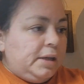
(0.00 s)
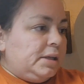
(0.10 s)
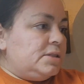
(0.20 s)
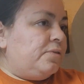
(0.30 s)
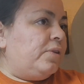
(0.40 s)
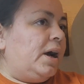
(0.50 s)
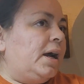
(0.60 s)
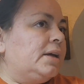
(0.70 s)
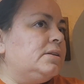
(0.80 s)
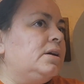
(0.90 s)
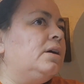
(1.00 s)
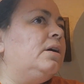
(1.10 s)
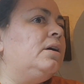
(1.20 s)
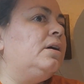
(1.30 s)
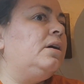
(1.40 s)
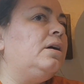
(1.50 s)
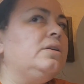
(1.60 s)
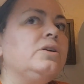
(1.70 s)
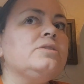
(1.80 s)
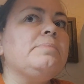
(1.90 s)
I need to find,
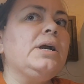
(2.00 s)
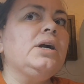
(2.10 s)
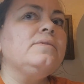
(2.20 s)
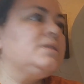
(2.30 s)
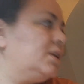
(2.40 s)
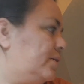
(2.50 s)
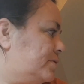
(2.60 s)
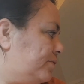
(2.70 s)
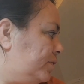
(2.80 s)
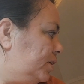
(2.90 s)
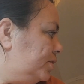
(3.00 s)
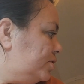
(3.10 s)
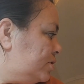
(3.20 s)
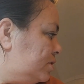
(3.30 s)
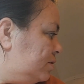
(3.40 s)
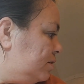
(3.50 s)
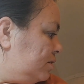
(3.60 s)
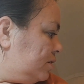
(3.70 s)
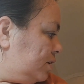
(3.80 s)
there's a pair of sleeves I finished.